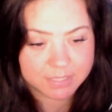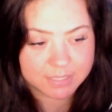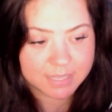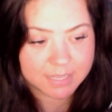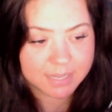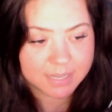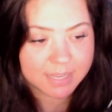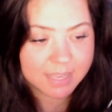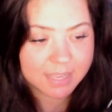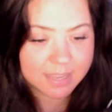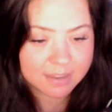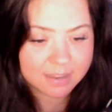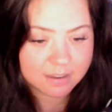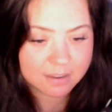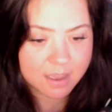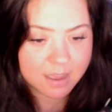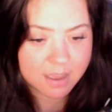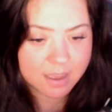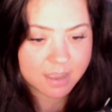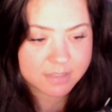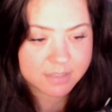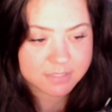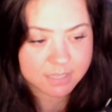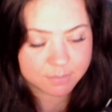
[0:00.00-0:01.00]
like, hey
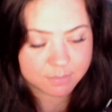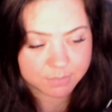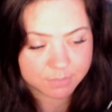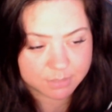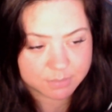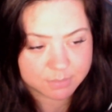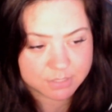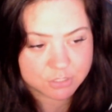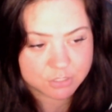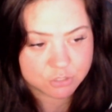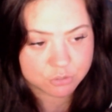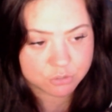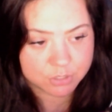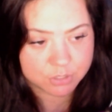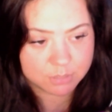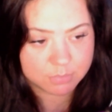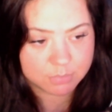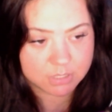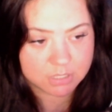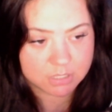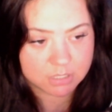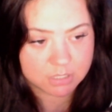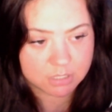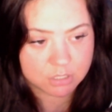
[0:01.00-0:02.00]
guys, I'm gonna be
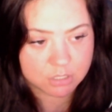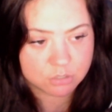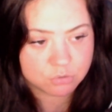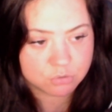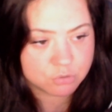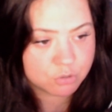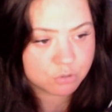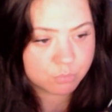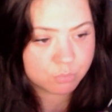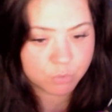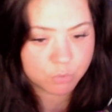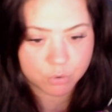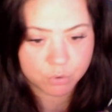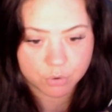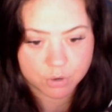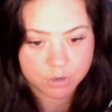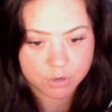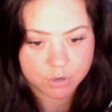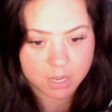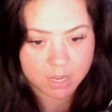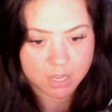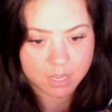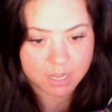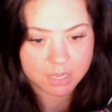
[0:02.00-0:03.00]
streaming tomorrow
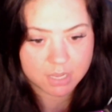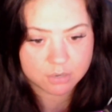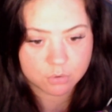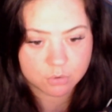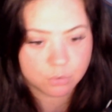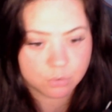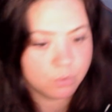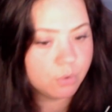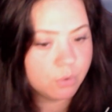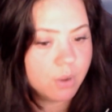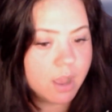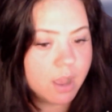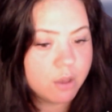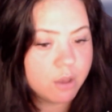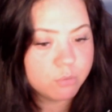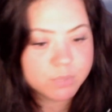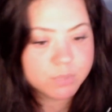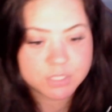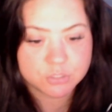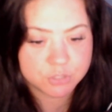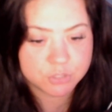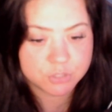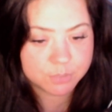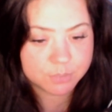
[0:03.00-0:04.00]
night, or I'll be
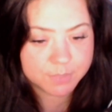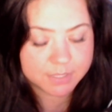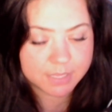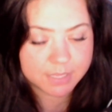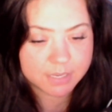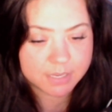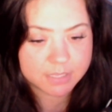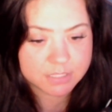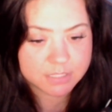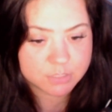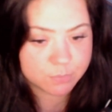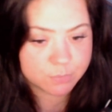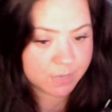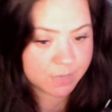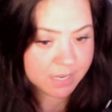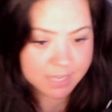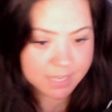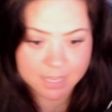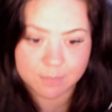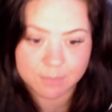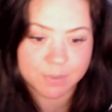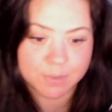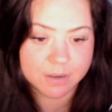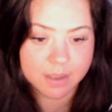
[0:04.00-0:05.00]
streaming later this week,
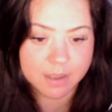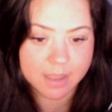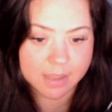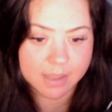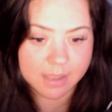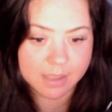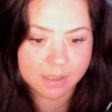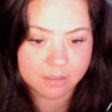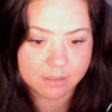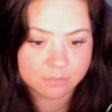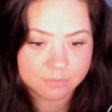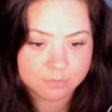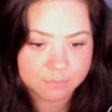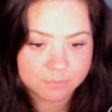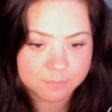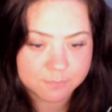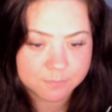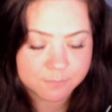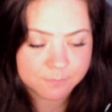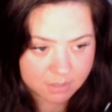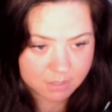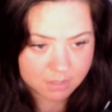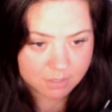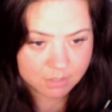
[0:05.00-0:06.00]
keep an eye out.
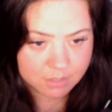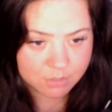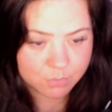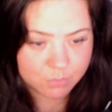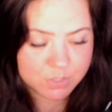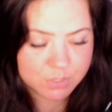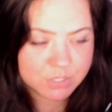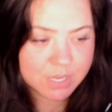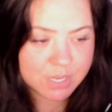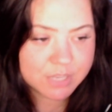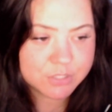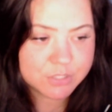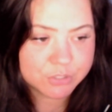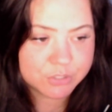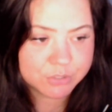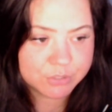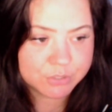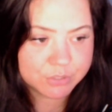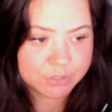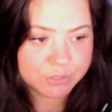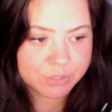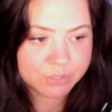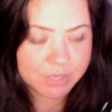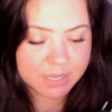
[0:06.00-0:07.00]
Which I
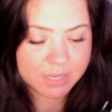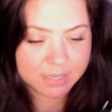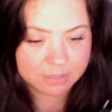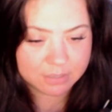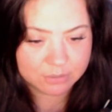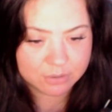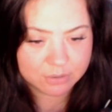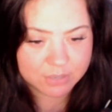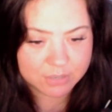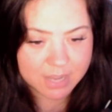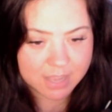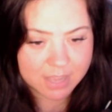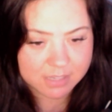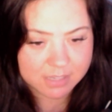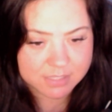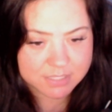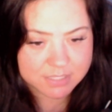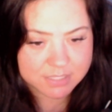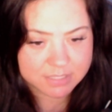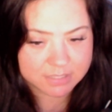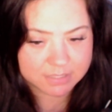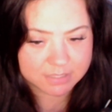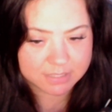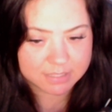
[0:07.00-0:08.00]
do a lot
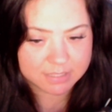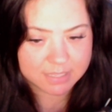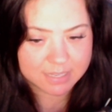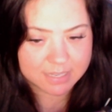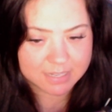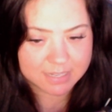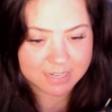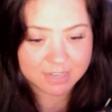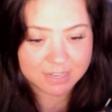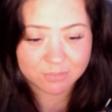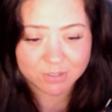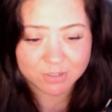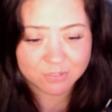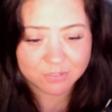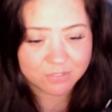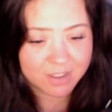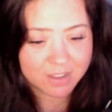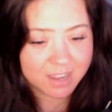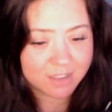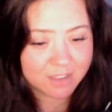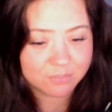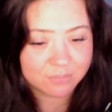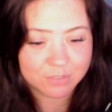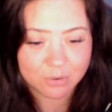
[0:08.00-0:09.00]
actually, and even if I
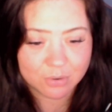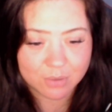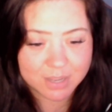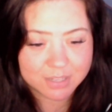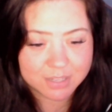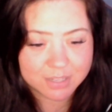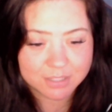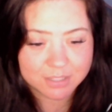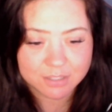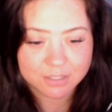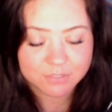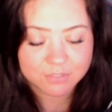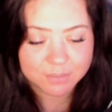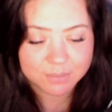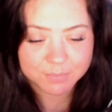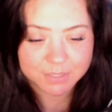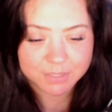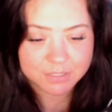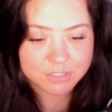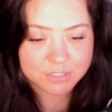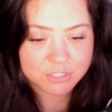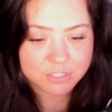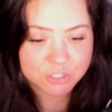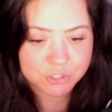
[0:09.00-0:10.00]
have no idea if I'm
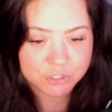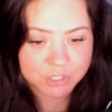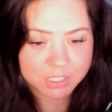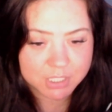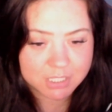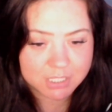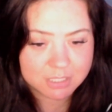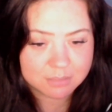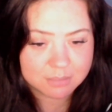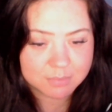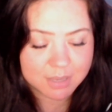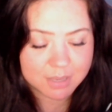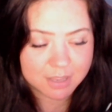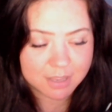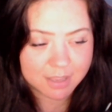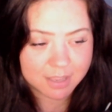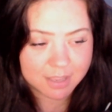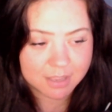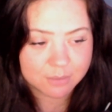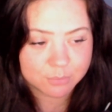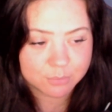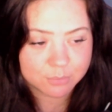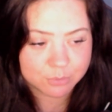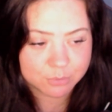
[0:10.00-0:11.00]
gonna stream,
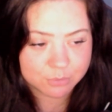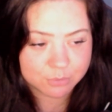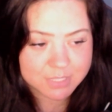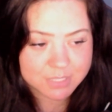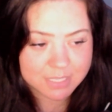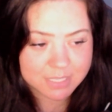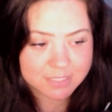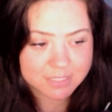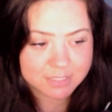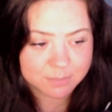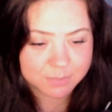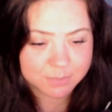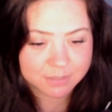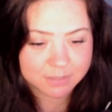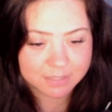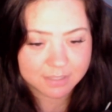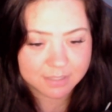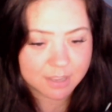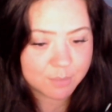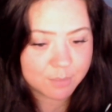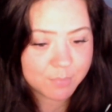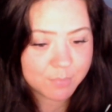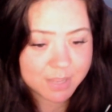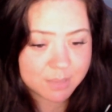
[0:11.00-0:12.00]
I will say something like
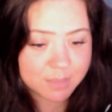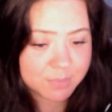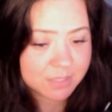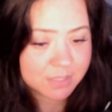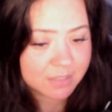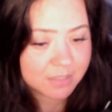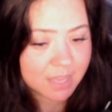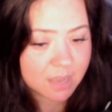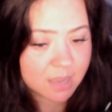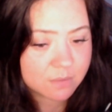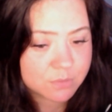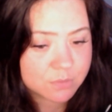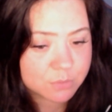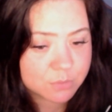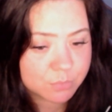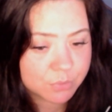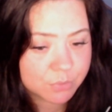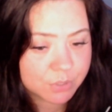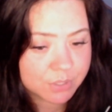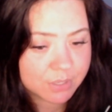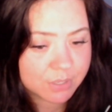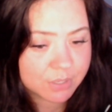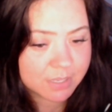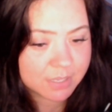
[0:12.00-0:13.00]
I may be live
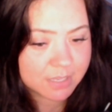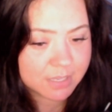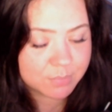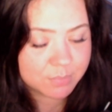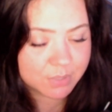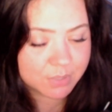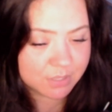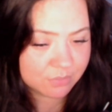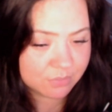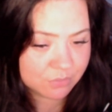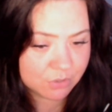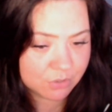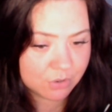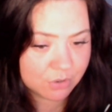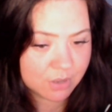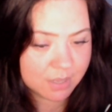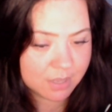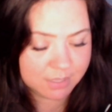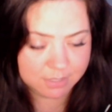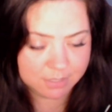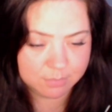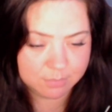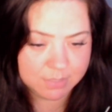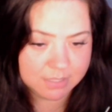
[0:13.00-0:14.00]
tomorrow night, but if not,
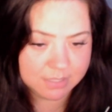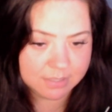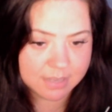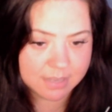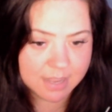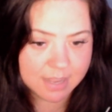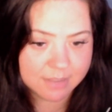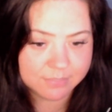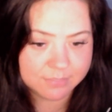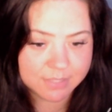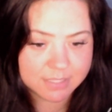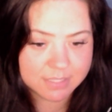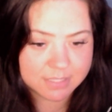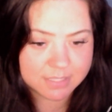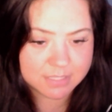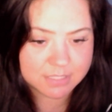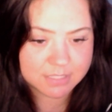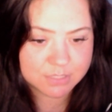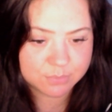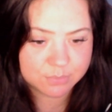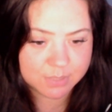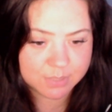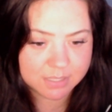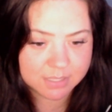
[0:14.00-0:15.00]
I'm gonna be live later
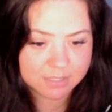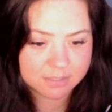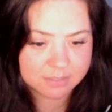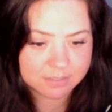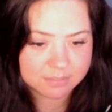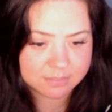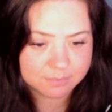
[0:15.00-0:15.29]
this week.